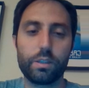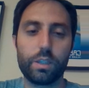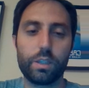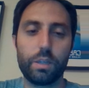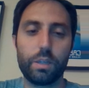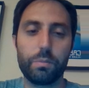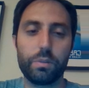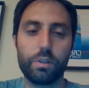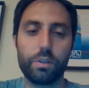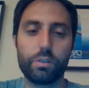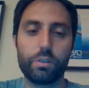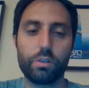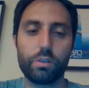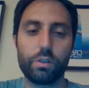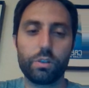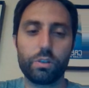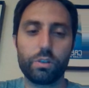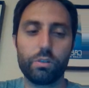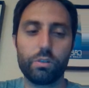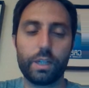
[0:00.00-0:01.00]
keeping the
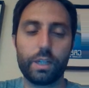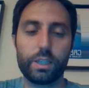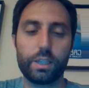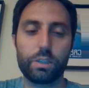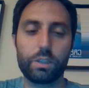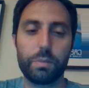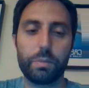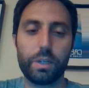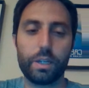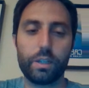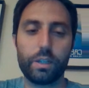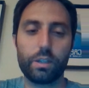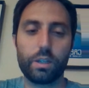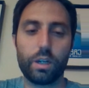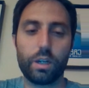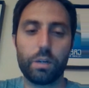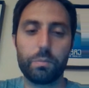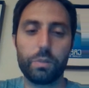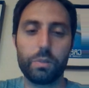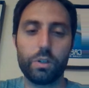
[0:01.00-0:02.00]
Surgical Extirpate
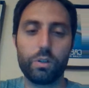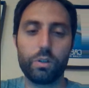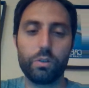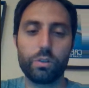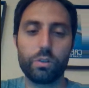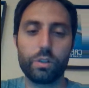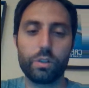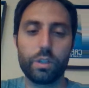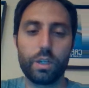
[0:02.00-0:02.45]
combos.